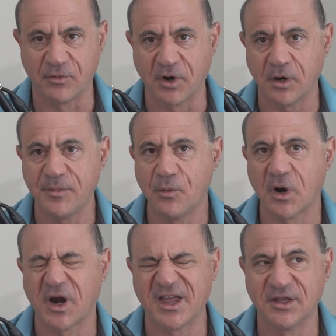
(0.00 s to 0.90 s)
we're going to be
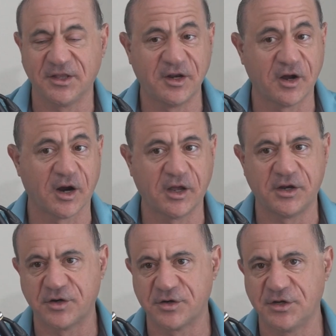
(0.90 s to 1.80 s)
working and leading
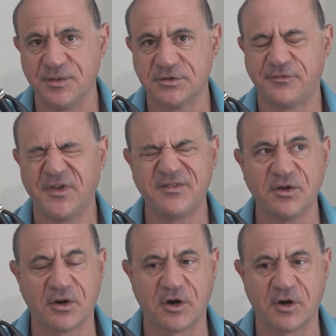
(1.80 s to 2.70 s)
architecture teams of
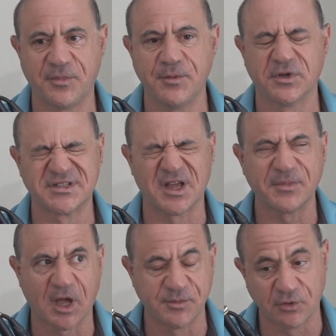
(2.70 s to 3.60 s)
fifty to a hundred people
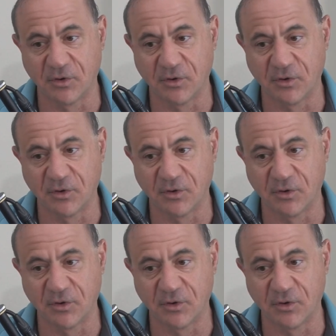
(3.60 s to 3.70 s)
sometimes,